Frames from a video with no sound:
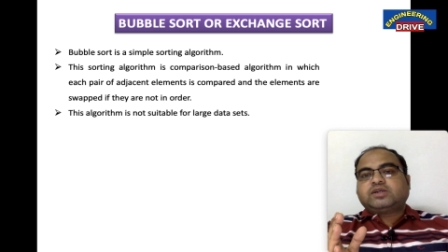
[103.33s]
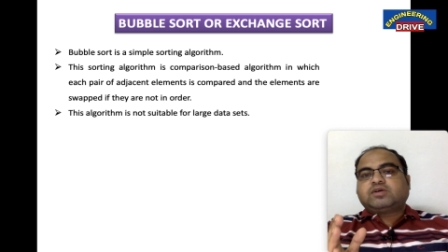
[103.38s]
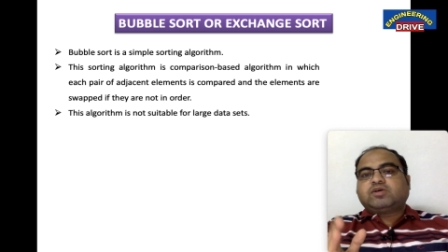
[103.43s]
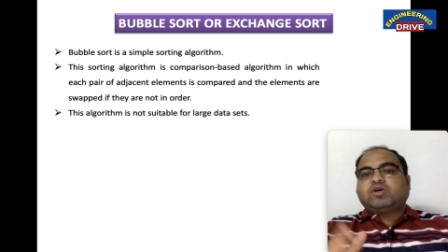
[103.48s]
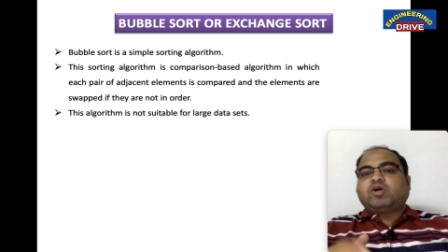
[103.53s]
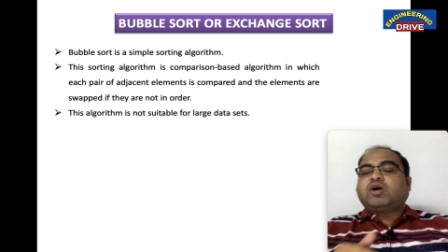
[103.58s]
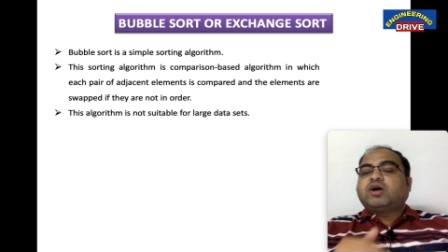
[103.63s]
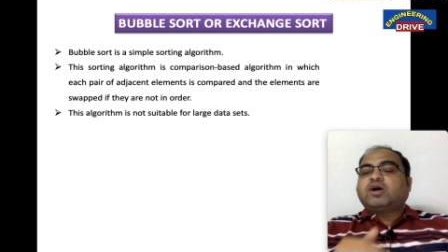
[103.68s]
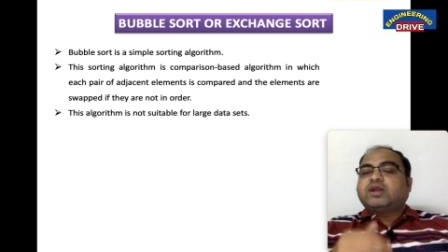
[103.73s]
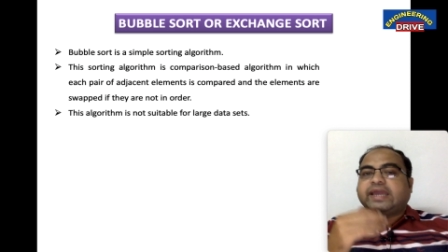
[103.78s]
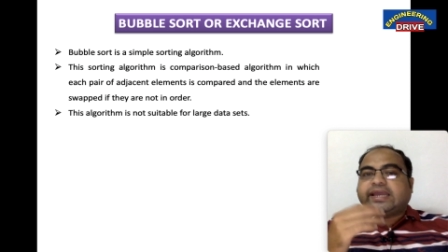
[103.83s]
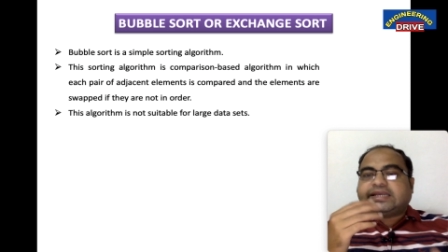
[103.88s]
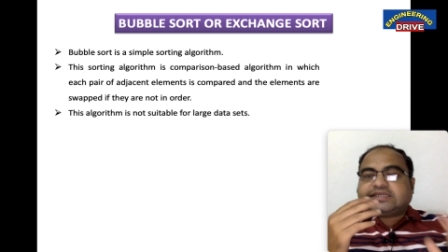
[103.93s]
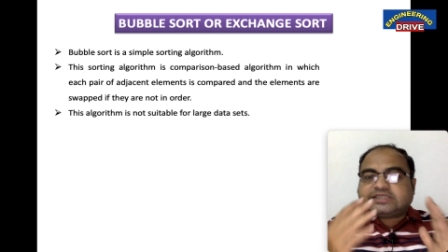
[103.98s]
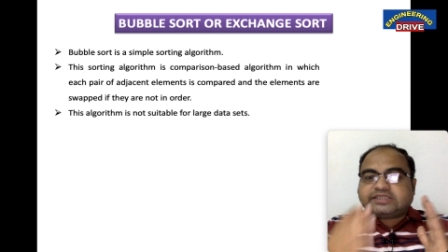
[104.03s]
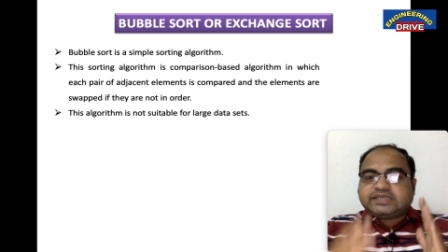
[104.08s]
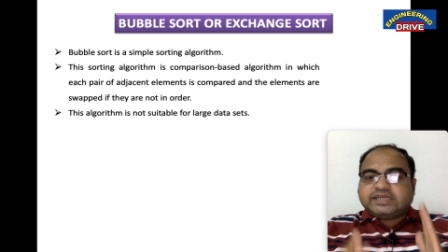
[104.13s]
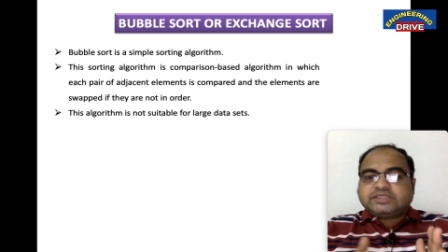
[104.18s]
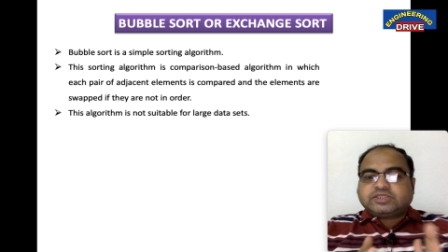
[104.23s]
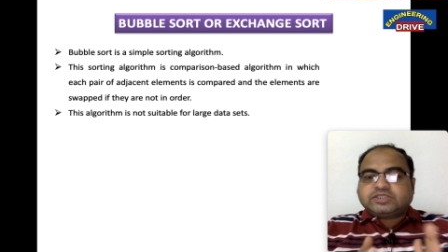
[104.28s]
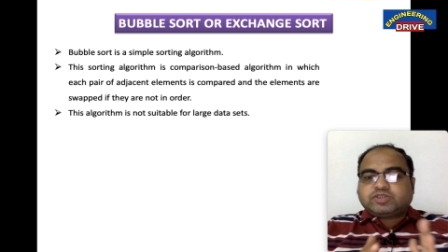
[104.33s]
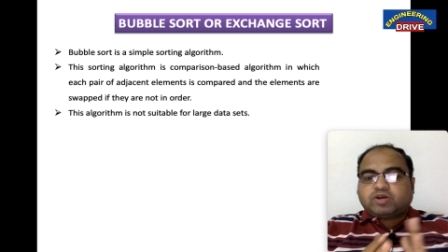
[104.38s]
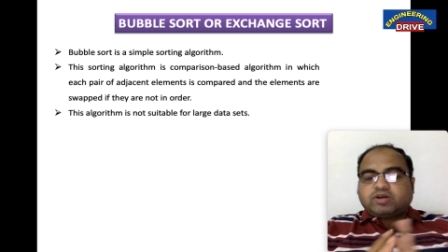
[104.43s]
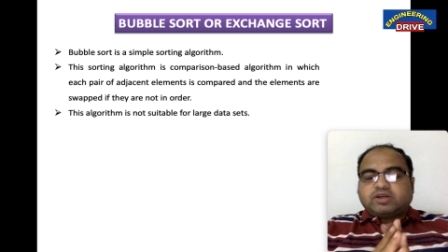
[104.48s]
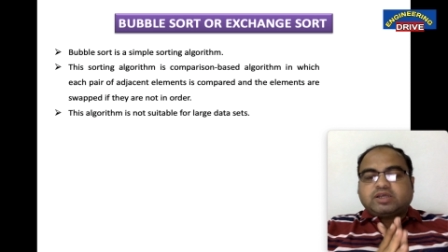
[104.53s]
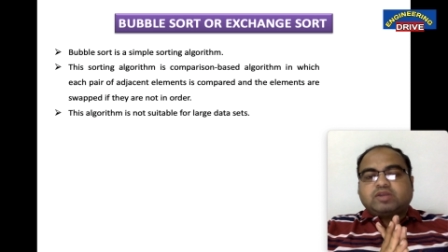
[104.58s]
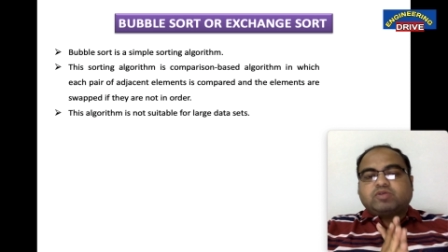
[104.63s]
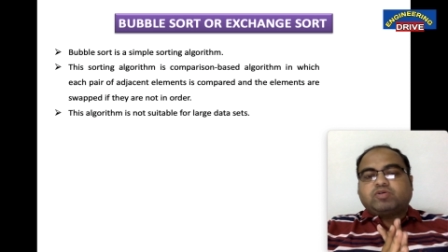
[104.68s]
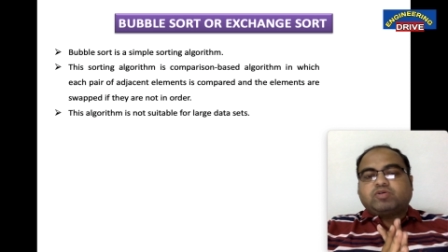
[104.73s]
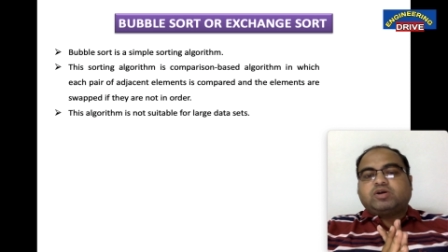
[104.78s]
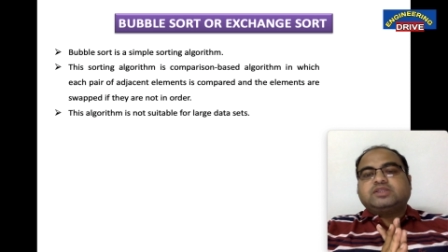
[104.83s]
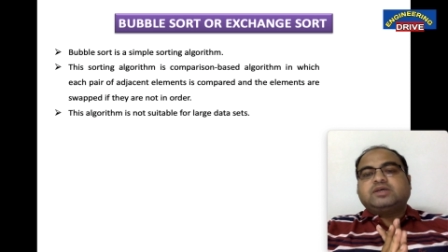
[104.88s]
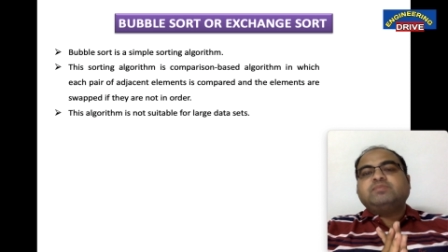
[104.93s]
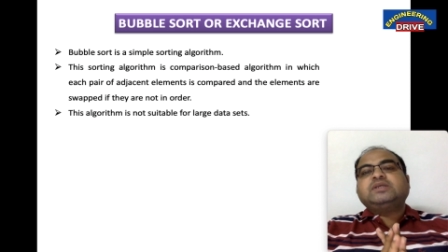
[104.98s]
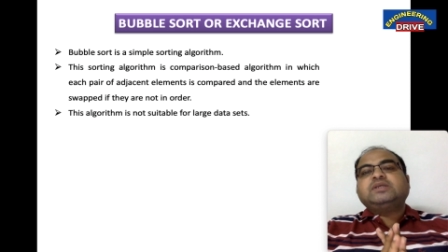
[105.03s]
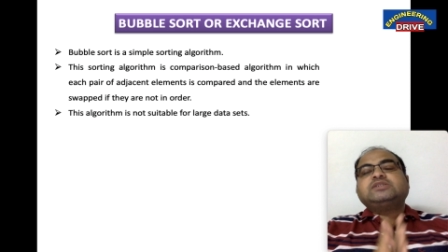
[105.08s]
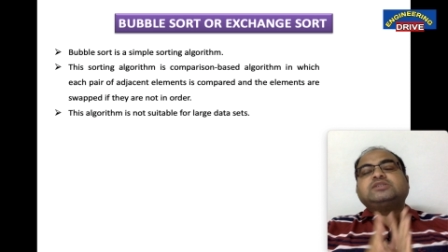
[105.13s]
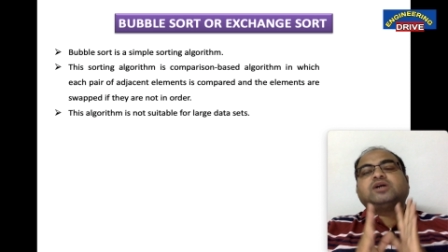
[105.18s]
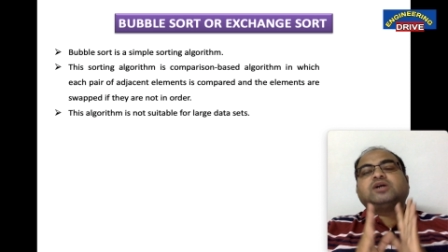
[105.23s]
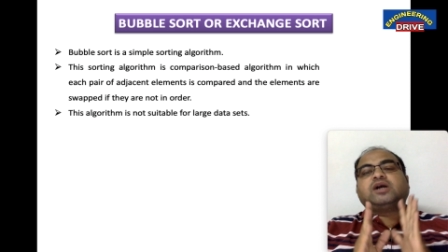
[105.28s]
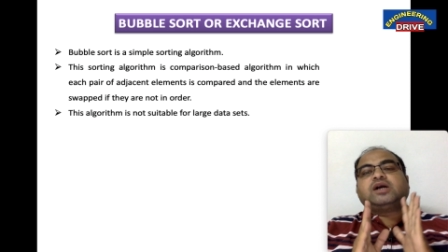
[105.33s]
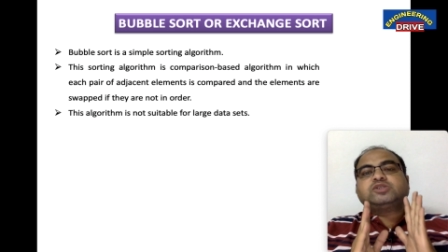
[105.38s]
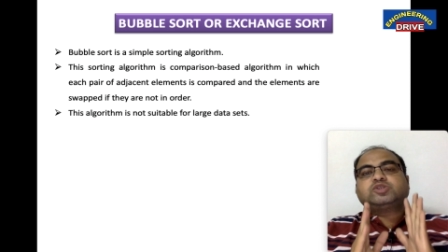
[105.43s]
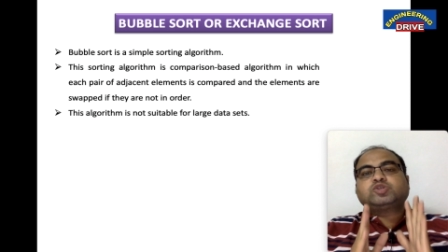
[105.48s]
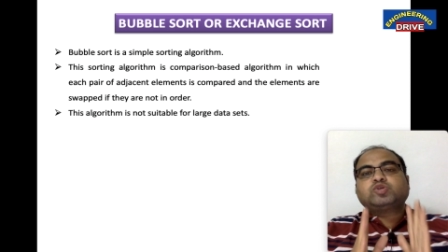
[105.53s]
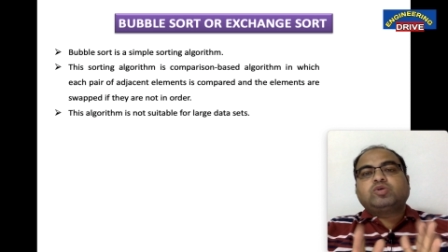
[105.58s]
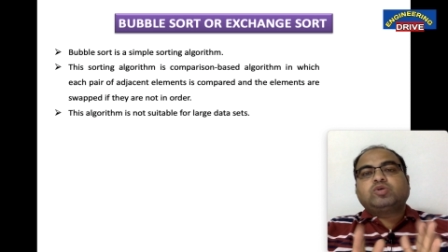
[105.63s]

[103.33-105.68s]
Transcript: or exchange sort algorithm is also